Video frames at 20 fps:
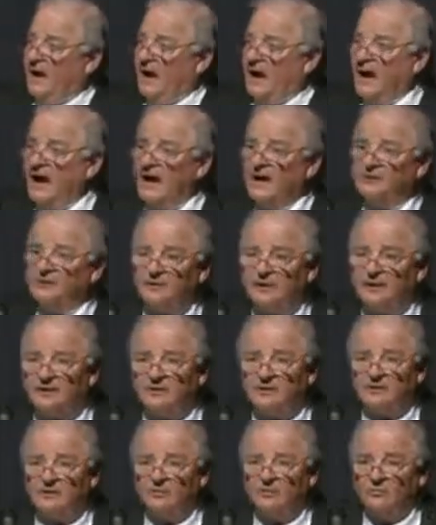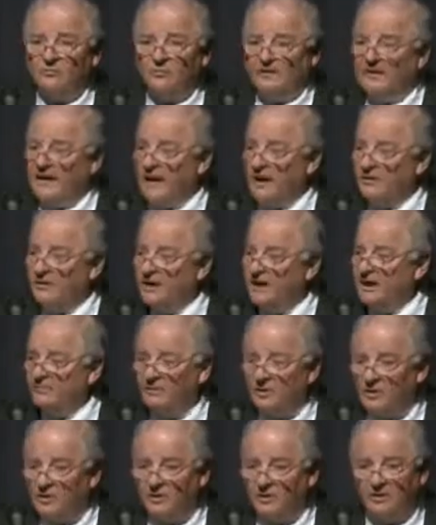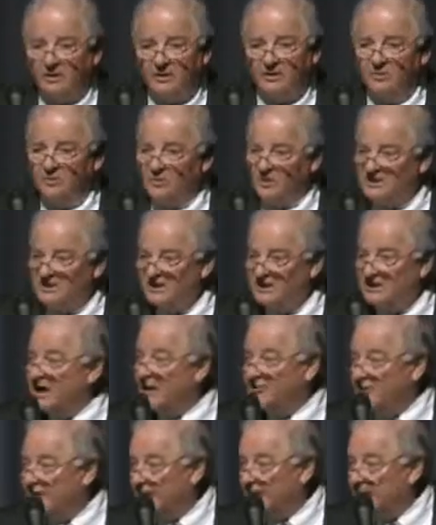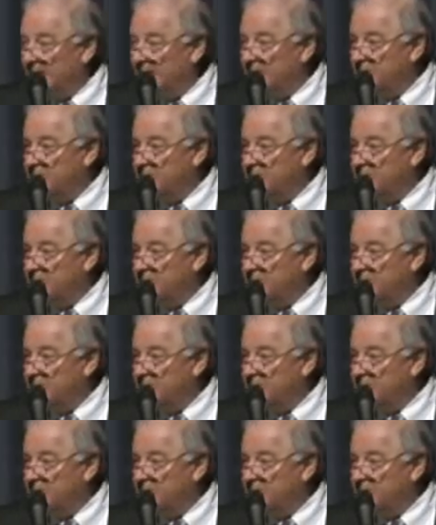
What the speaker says: Heydrich without Himmler was nothing.